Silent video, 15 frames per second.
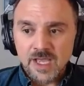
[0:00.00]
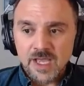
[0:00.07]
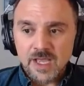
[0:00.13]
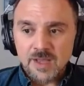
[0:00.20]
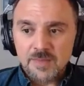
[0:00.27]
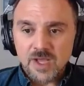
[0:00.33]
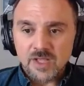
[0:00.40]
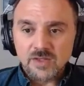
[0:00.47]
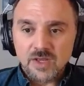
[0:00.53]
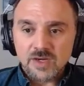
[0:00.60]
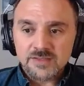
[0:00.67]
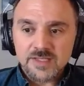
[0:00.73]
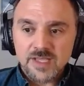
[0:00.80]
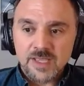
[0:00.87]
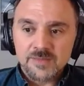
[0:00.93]
A lot
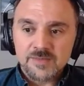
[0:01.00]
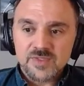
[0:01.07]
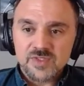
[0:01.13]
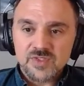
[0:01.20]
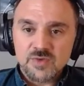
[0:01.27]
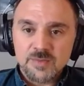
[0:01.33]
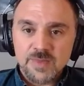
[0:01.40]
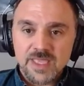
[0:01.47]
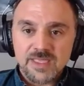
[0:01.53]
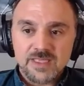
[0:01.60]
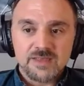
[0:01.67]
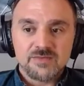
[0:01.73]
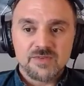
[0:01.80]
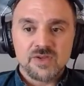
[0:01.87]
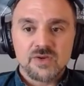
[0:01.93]
of times you may
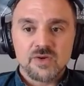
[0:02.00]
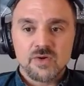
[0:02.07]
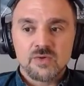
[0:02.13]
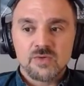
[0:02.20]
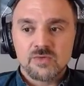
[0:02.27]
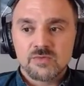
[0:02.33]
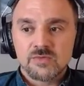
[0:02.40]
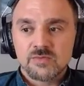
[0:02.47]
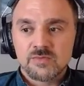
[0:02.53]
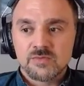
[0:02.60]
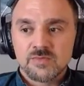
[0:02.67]
even go